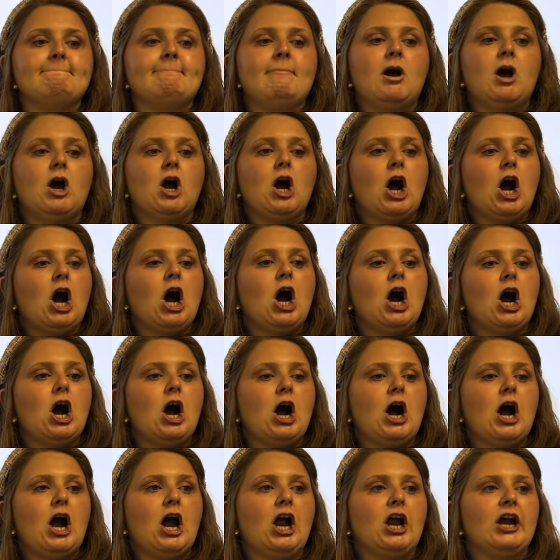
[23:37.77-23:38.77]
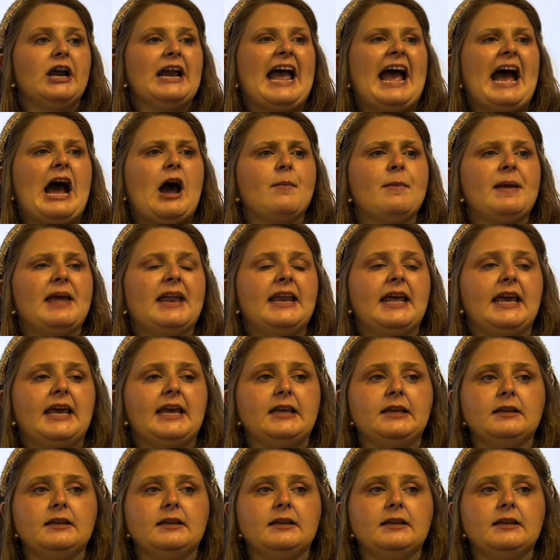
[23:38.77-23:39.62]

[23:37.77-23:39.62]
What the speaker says: R. How many?